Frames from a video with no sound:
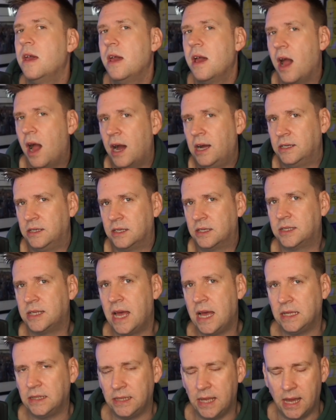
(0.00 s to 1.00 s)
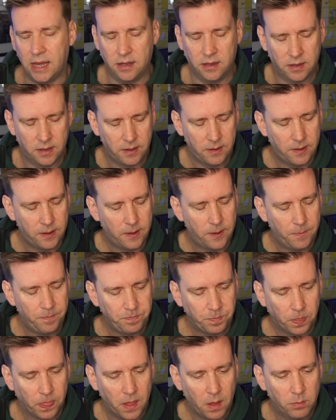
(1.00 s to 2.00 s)
I understand that.
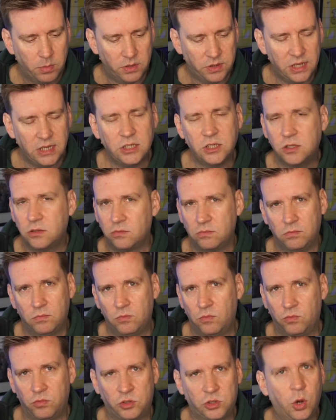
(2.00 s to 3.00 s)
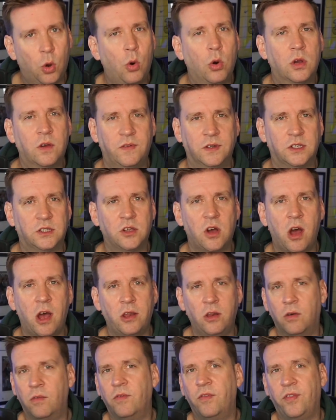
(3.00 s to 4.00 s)
But this talk of a
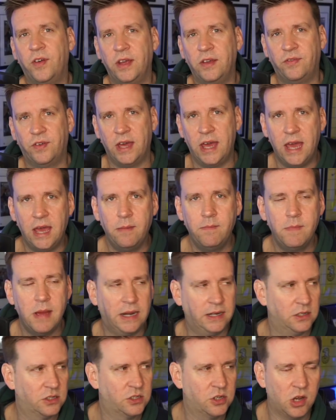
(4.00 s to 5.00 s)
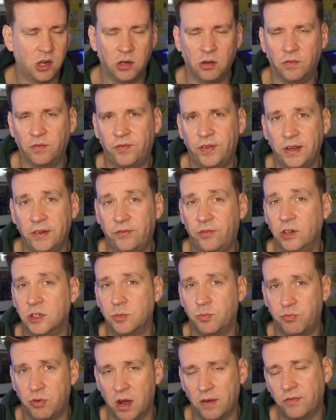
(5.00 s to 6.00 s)
sign-on fee for him and a sign-on fee for his
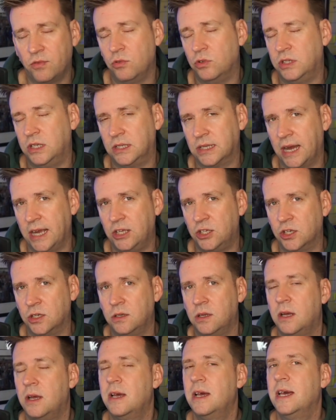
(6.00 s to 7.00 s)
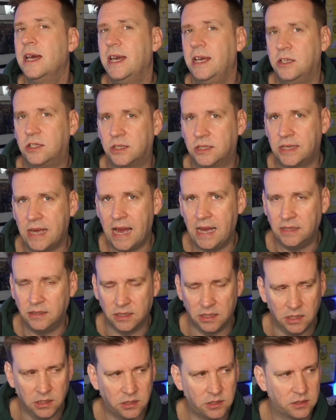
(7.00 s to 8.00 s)
brother, who's his agent, is
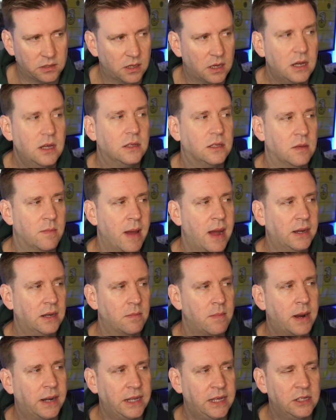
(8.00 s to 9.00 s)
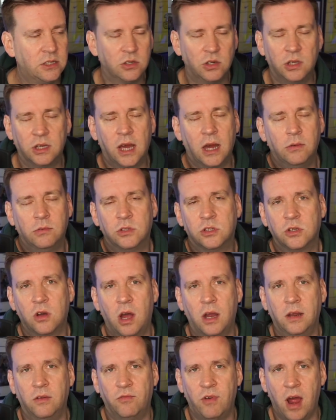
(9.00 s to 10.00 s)
scandalous. The amount of money he's going to go and
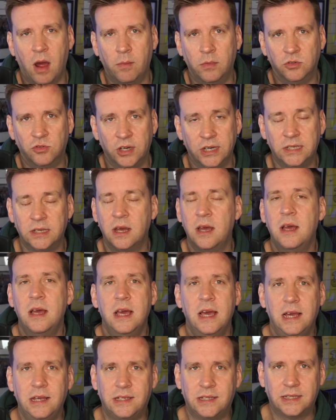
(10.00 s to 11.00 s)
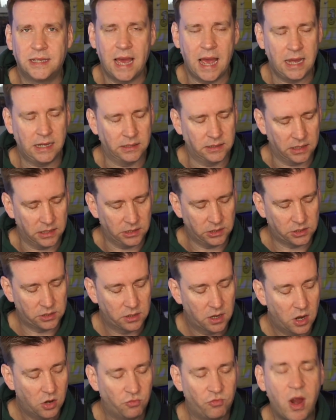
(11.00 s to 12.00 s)
sign at Real Madrid is scandalous.
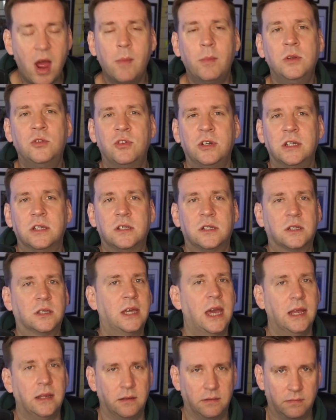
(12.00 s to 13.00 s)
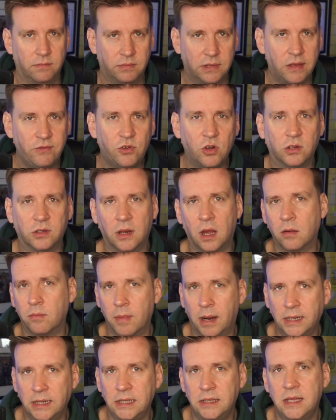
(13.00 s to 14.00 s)
Real Madrid are skint. They've got no
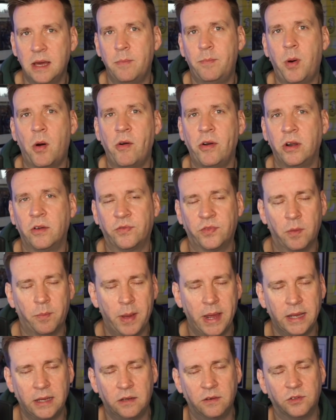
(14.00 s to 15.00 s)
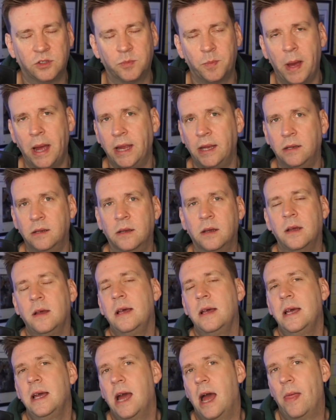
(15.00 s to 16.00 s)
money. They're borrowing off the Bank of Spain
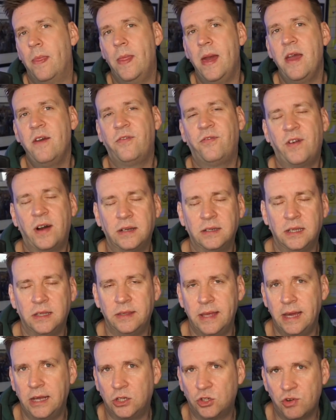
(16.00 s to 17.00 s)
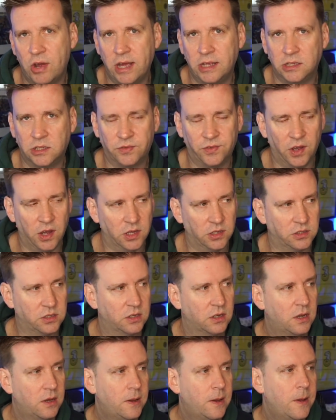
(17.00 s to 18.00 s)
and they're funding their transfers.
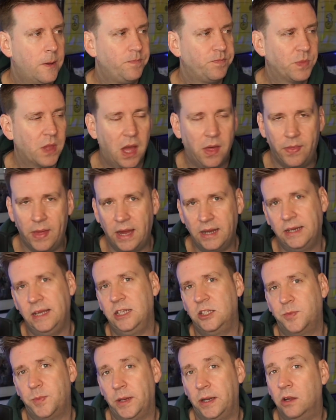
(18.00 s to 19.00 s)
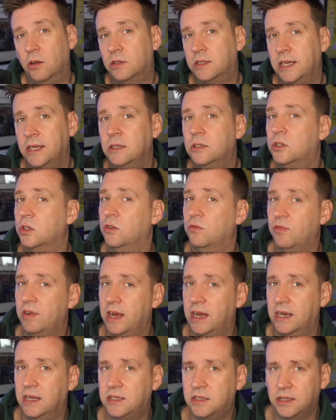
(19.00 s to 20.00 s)
And that needs to be looked into
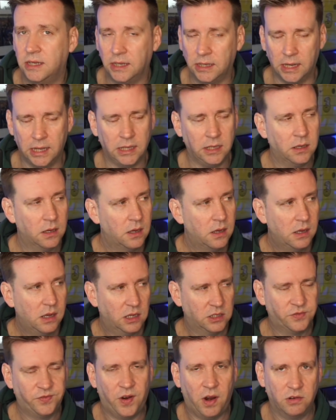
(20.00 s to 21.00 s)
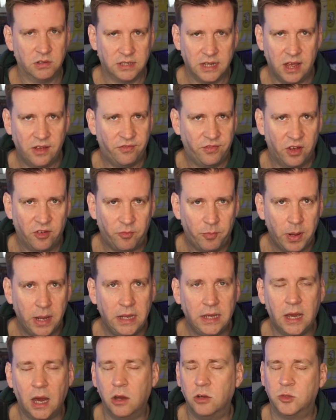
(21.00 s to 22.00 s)
realistically as far as FFP
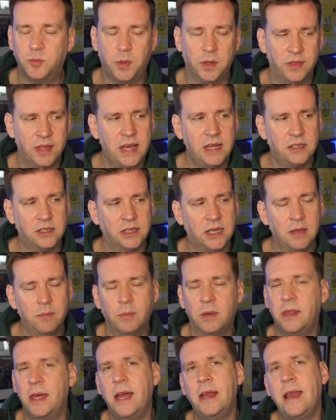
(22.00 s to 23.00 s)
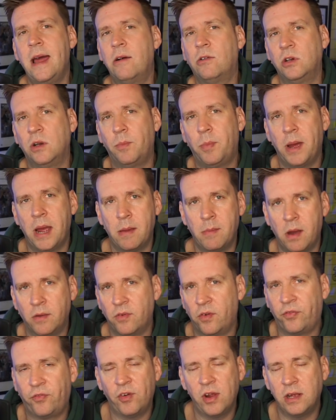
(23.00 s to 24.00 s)
goes. But they're skint, but they're now going to pay him over
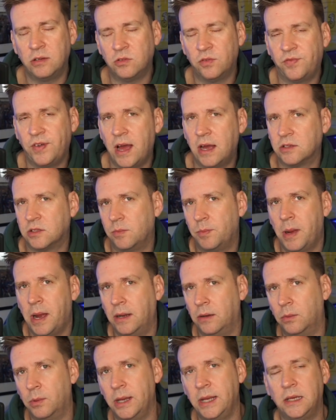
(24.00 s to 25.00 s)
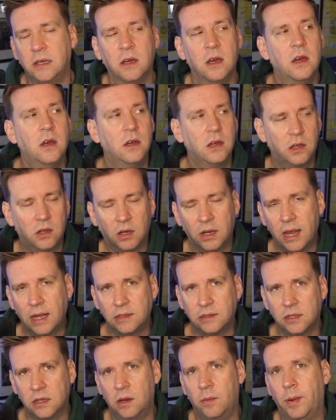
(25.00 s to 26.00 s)
£300,000 a week. Good luck
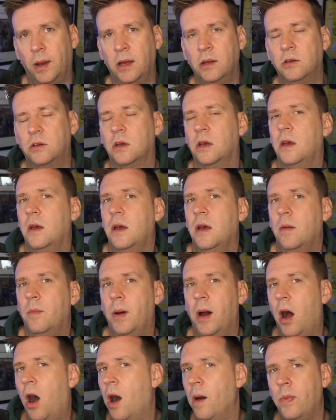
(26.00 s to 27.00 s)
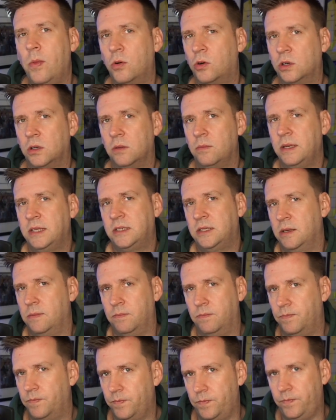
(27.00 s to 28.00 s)
to the bloke. But I'm not going to miss him.
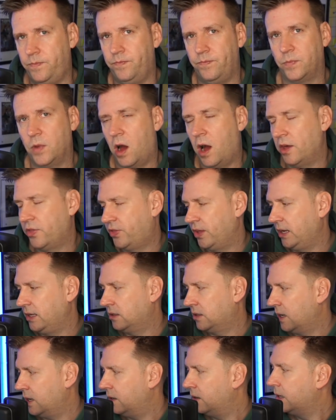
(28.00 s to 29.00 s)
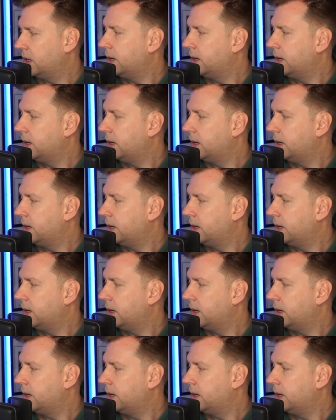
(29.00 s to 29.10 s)
I think that